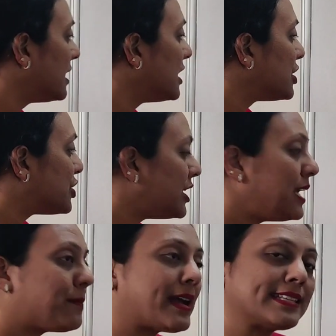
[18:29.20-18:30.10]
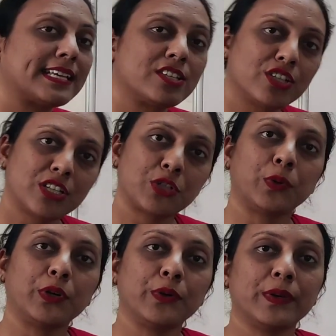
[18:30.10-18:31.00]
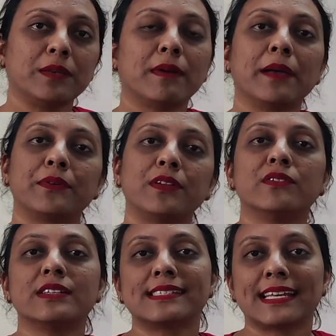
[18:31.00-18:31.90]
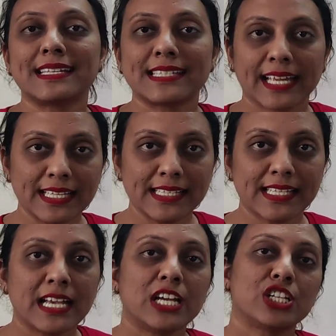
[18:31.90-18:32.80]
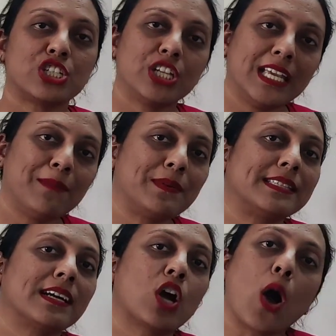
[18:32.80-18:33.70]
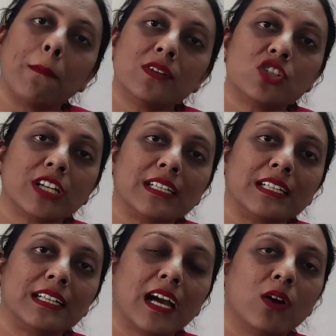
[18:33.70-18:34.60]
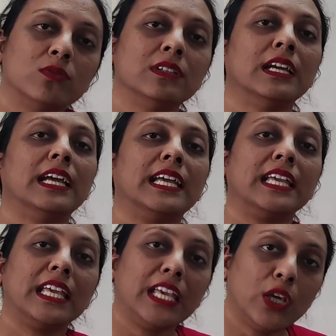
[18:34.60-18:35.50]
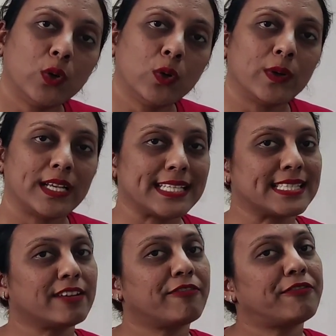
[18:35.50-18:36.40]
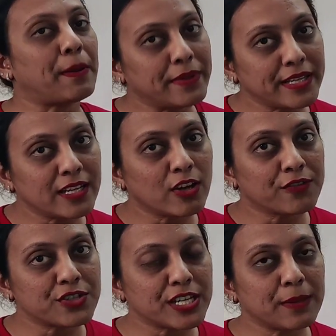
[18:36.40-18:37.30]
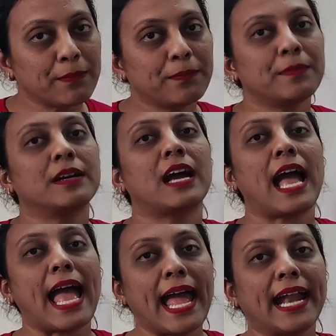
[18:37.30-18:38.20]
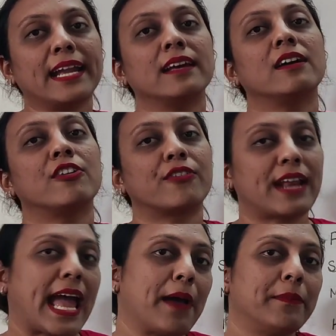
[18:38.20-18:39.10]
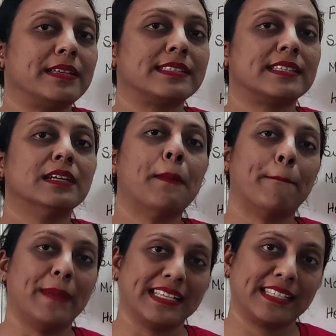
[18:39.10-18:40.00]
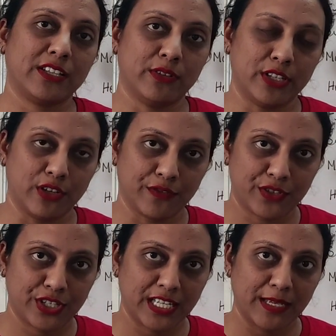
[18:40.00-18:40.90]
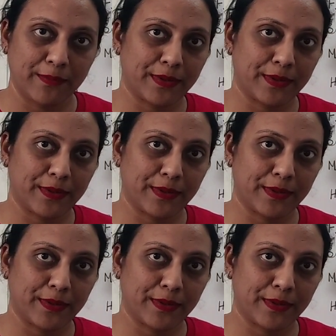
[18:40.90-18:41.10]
Sheep, as I just told you in my previous sentence, sheep is a common gender noun, ewe is the feminine of sheep, and ram is the masculine of sheep.